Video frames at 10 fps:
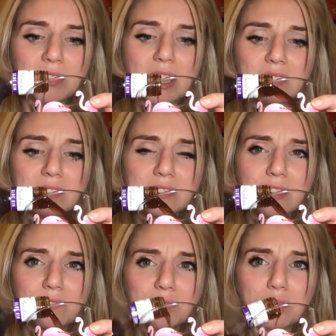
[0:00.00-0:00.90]
Yeah, this is
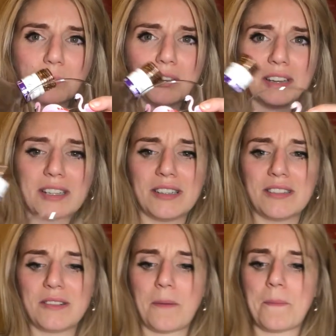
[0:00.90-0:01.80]
definitely going to work.
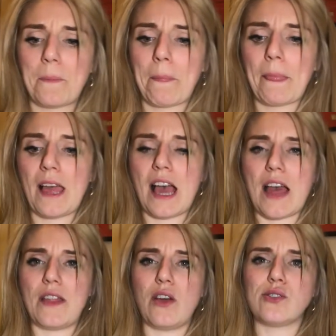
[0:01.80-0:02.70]

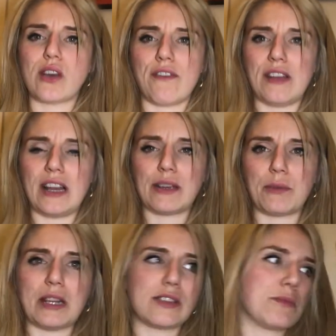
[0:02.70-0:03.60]
And then also, I feel like
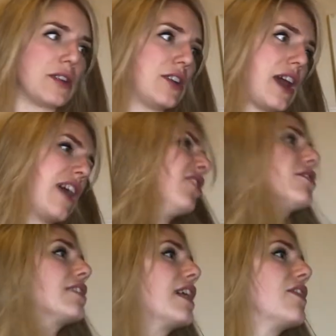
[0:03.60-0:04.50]
we need something
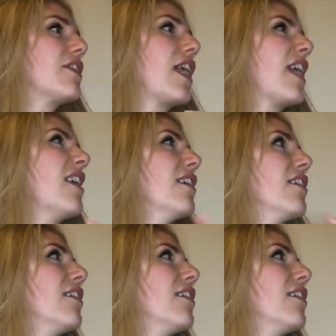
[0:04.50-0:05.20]
else in there.